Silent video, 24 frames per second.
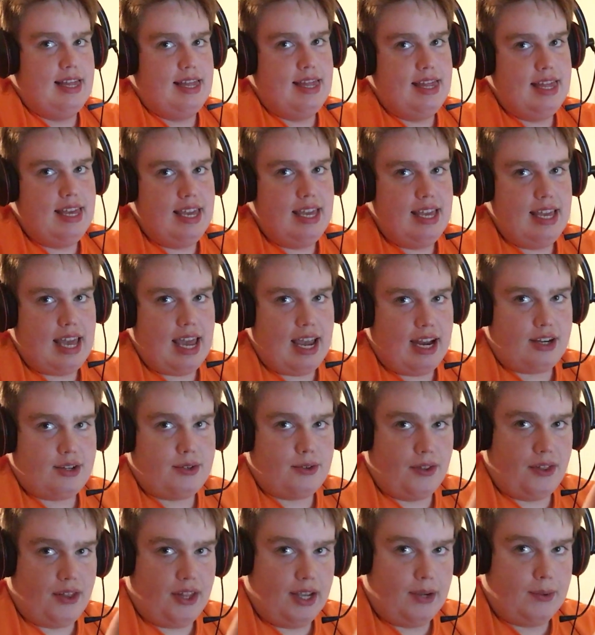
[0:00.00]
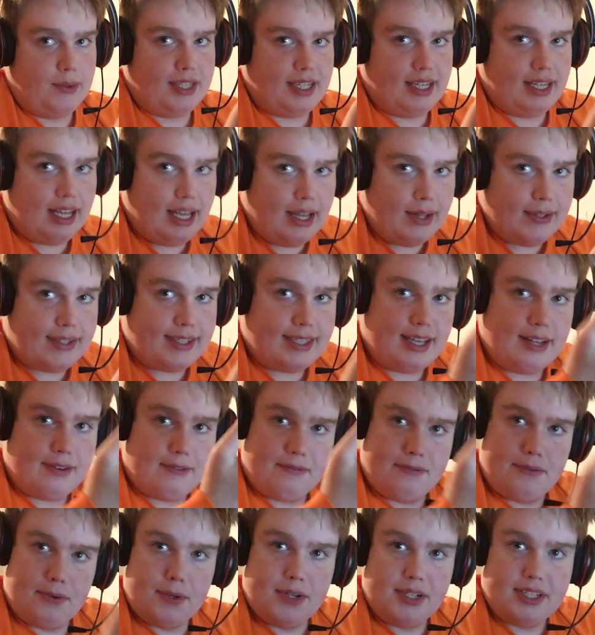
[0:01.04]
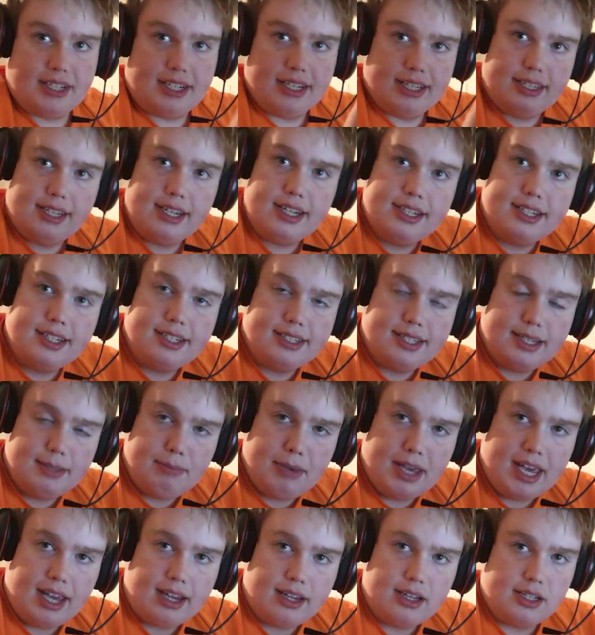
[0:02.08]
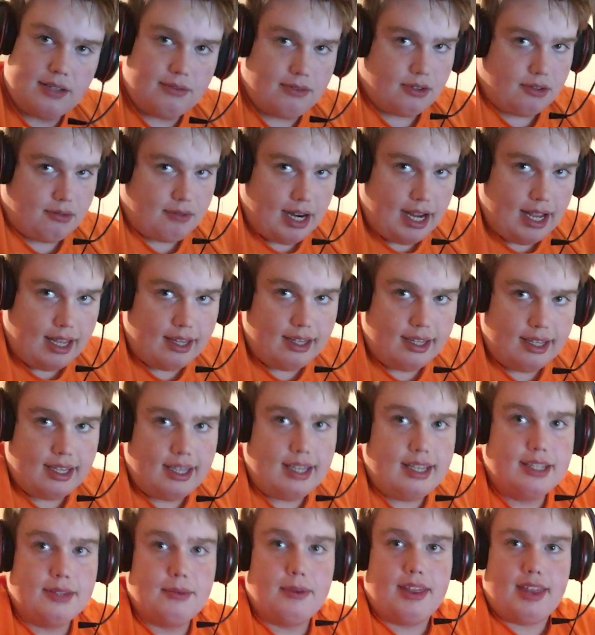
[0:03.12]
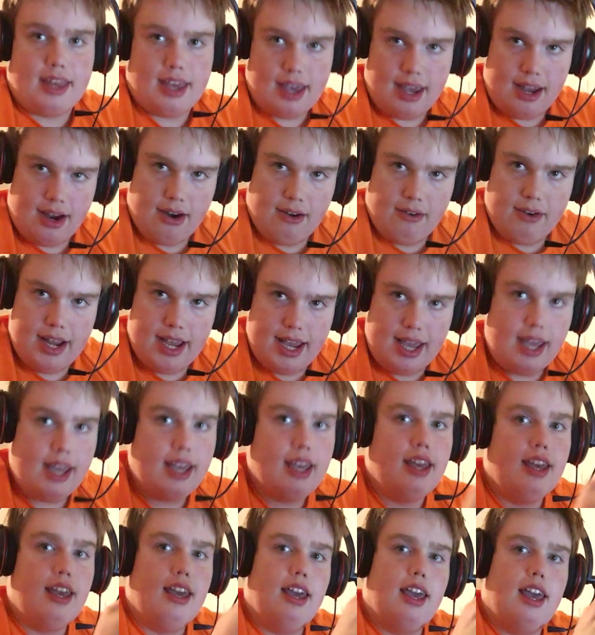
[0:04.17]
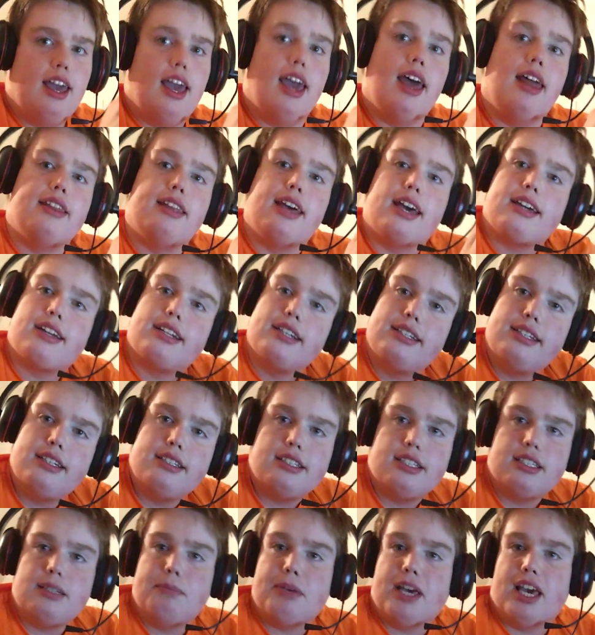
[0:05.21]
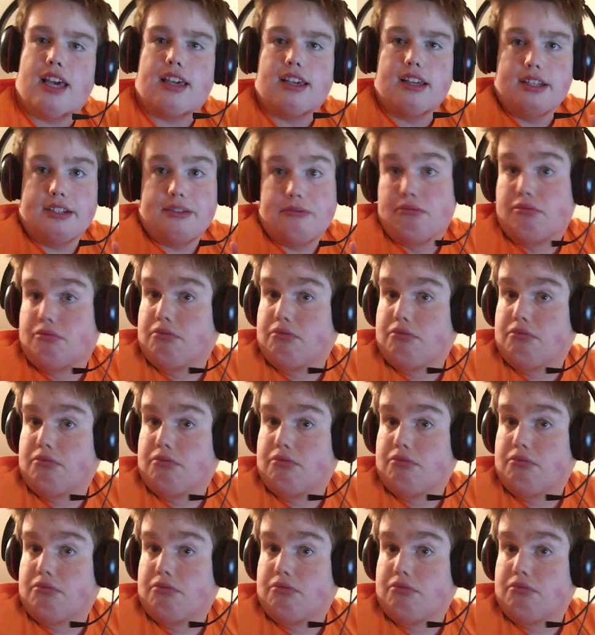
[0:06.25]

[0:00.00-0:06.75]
the actual thing was announced that Ford's contingency package for rallying is with ARA, and that contingency package